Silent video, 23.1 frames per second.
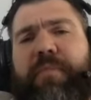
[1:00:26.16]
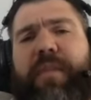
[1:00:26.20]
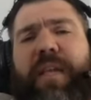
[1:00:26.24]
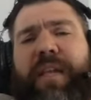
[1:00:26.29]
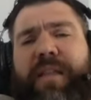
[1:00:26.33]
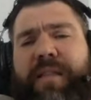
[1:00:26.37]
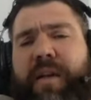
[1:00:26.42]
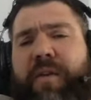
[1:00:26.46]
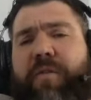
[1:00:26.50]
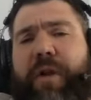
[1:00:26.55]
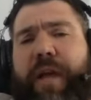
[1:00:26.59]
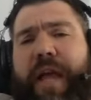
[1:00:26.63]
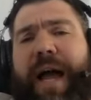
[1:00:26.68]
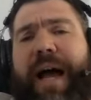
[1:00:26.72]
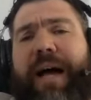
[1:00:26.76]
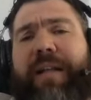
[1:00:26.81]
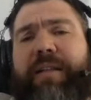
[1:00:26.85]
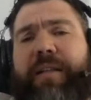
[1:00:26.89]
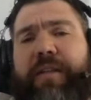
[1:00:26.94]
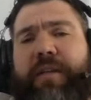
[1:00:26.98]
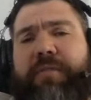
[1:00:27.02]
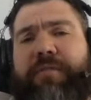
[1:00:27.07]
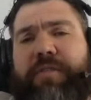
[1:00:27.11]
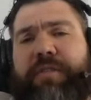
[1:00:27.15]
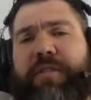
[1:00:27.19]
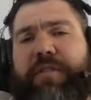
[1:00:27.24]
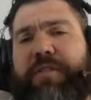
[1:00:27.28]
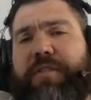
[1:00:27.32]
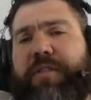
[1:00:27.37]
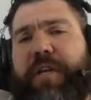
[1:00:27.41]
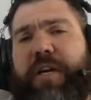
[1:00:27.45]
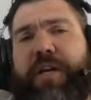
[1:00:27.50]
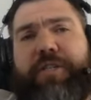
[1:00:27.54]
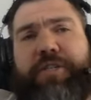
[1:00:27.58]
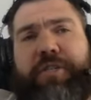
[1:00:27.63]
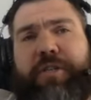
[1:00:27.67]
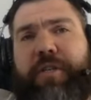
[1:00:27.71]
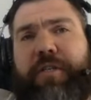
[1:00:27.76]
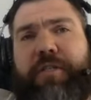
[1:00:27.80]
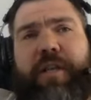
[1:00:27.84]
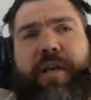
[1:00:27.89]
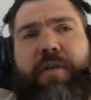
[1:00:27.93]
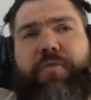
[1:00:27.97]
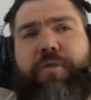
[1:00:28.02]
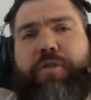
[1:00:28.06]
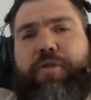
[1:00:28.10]
the reality of the discussion.
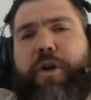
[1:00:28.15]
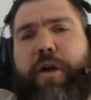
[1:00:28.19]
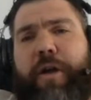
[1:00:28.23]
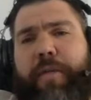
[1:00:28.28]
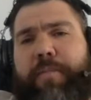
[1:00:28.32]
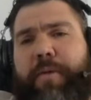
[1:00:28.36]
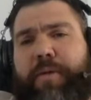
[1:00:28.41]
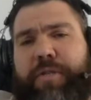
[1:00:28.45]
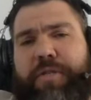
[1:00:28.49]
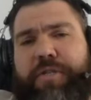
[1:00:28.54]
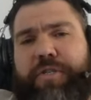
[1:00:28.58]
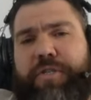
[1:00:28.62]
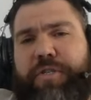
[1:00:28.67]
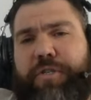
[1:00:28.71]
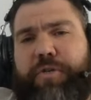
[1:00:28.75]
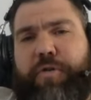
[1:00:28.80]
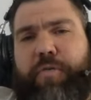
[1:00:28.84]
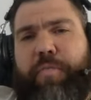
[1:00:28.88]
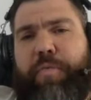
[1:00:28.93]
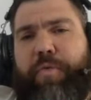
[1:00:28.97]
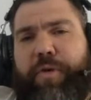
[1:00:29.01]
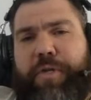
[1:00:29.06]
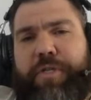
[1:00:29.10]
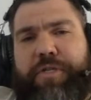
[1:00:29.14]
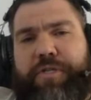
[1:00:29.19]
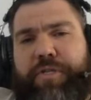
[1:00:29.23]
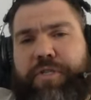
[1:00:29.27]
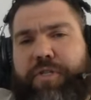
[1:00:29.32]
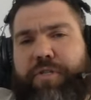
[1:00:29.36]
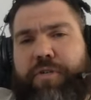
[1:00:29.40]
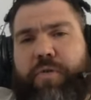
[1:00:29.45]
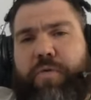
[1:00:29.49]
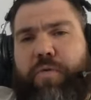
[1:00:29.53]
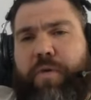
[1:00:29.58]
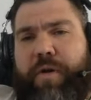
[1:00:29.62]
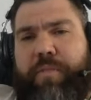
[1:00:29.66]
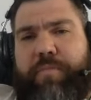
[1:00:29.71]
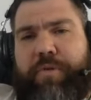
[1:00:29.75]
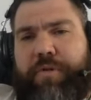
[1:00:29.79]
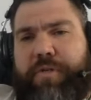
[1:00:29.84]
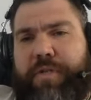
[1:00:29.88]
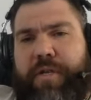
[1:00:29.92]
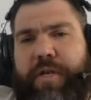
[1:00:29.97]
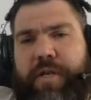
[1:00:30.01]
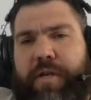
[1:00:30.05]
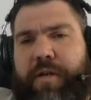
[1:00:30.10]
It's like we're talking about the 0.01
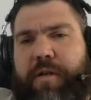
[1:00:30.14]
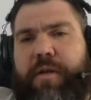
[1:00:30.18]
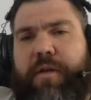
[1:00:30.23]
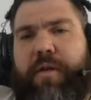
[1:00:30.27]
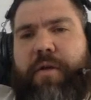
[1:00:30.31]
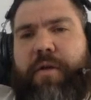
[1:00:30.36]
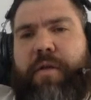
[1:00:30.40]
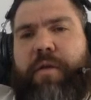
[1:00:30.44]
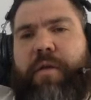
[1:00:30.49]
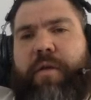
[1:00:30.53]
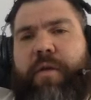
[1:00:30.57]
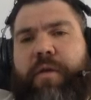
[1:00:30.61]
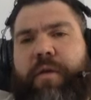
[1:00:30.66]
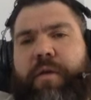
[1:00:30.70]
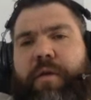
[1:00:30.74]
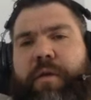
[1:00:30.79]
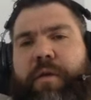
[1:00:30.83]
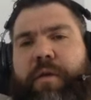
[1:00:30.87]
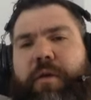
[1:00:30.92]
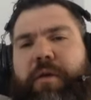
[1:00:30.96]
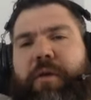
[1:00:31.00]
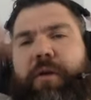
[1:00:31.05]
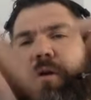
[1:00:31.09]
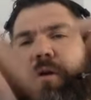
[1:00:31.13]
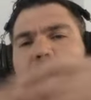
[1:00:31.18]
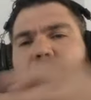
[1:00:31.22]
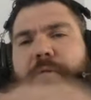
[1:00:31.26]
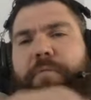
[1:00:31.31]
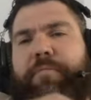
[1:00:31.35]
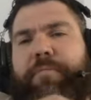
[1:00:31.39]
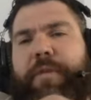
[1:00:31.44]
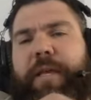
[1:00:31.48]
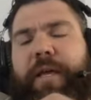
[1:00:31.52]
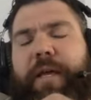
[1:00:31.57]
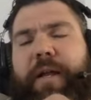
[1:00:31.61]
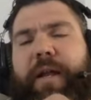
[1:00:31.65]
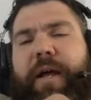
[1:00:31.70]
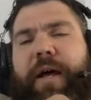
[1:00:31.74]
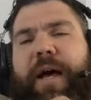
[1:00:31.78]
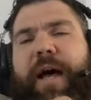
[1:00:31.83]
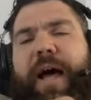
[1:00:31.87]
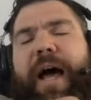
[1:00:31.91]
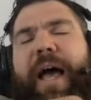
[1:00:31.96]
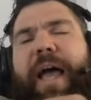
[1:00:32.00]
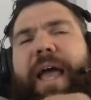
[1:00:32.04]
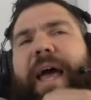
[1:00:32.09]
percent, you know. And
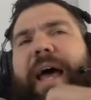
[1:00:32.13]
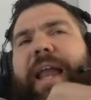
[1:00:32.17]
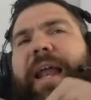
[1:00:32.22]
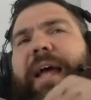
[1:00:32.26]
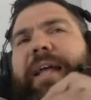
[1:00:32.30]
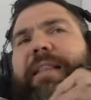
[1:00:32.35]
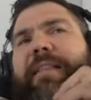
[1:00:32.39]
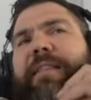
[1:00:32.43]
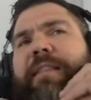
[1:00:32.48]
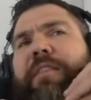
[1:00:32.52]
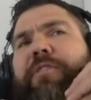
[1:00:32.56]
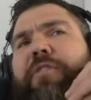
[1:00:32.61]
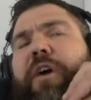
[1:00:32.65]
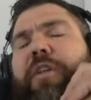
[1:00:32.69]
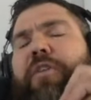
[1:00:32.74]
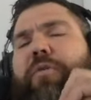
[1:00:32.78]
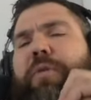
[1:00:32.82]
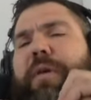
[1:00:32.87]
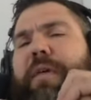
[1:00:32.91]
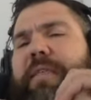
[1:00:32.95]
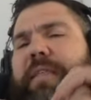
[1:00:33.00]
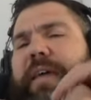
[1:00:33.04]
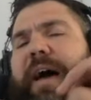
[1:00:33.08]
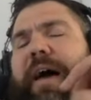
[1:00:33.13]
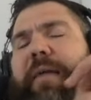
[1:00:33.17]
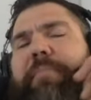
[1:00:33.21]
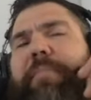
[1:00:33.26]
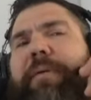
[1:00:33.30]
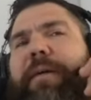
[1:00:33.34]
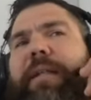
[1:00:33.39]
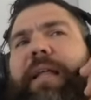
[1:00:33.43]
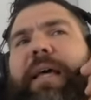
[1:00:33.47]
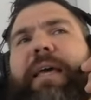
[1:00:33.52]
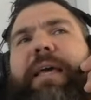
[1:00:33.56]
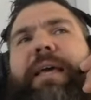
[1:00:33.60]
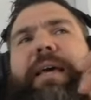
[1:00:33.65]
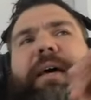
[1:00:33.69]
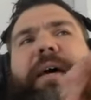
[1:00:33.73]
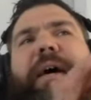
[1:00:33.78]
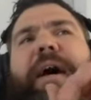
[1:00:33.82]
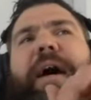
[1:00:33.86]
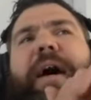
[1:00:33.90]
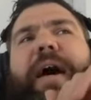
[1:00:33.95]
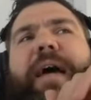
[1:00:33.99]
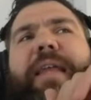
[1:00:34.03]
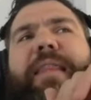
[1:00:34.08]
I, I and I not only that, but like
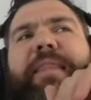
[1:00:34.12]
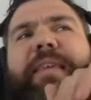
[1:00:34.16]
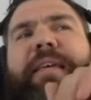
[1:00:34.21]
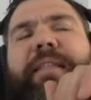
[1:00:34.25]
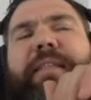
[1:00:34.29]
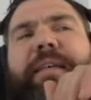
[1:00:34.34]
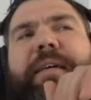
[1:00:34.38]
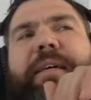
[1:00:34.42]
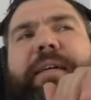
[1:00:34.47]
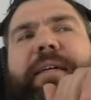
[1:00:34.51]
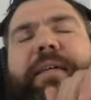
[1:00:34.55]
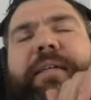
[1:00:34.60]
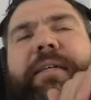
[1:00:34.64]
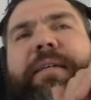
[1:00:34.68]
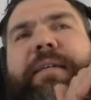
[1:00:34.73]
I think the